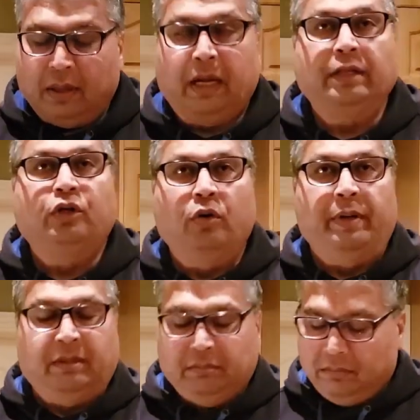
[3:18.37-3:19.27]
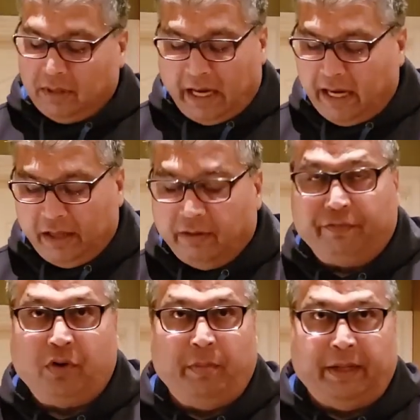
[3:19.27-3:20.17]
And cumin. I
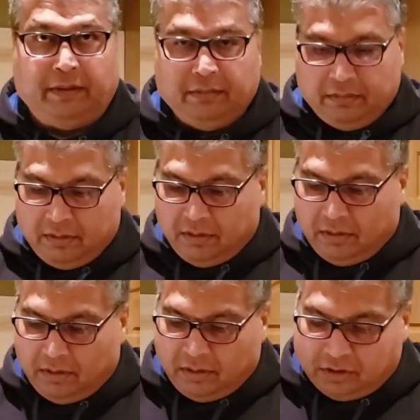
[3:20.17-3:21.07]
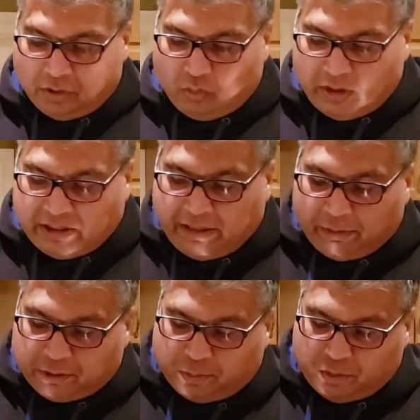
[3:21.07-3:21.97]
love cumin. So 1
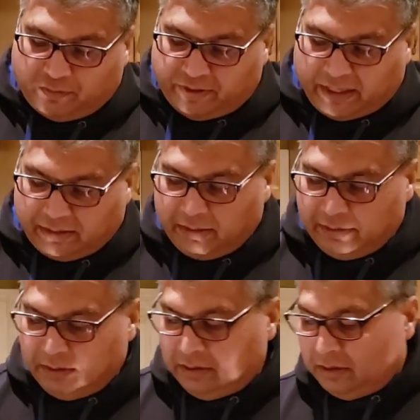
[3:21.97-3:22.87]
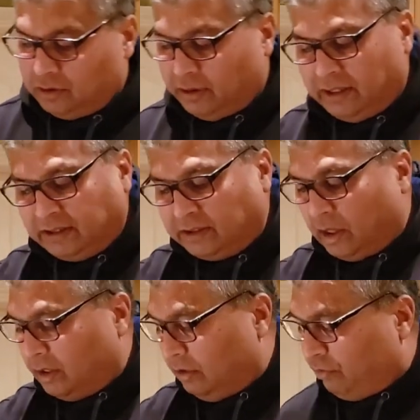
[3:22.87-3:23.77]
tablespoon of that. So this is
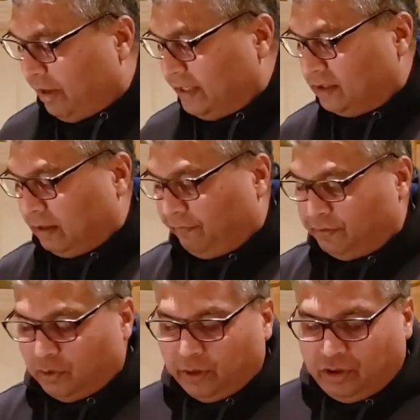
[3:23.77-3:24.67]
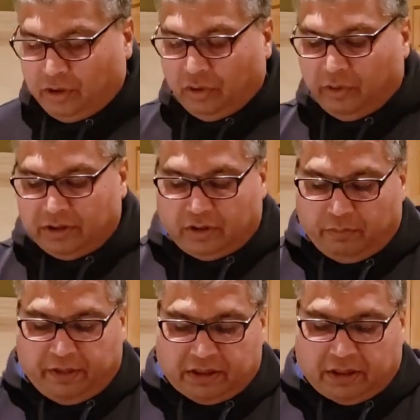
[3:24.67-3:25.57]
all the dry stuff. So what you do is you
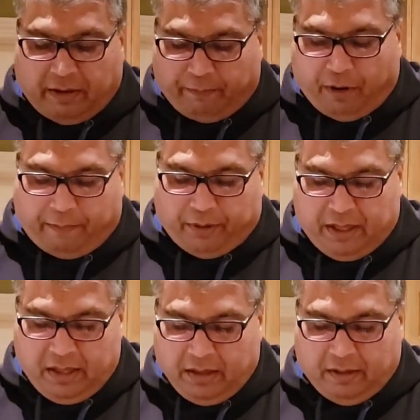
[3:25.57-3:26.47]
mix it up properly.